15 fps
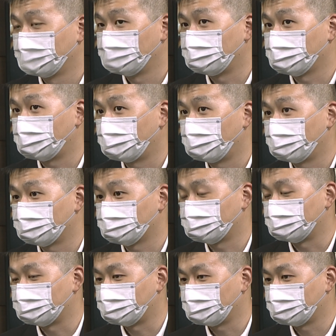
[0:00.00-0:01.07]
because
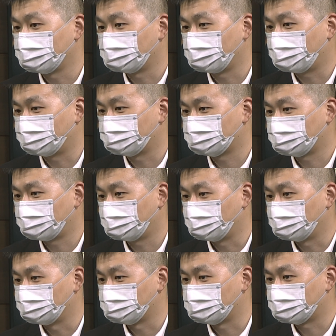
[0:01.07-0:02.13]
the data have
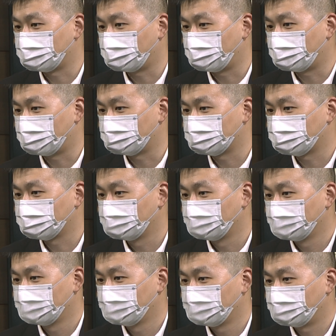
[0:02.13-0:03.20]
showed that
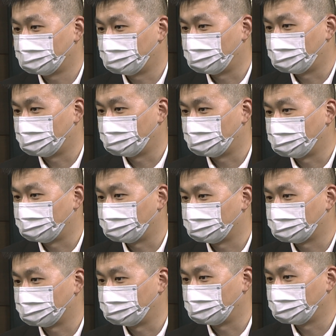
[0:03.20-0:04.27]

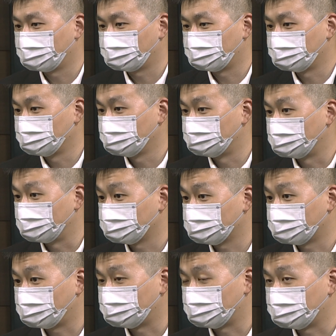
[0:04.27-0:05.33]
the new birth
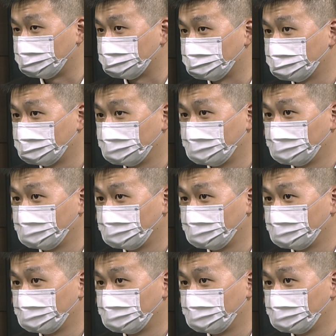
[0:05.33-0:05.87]
numbers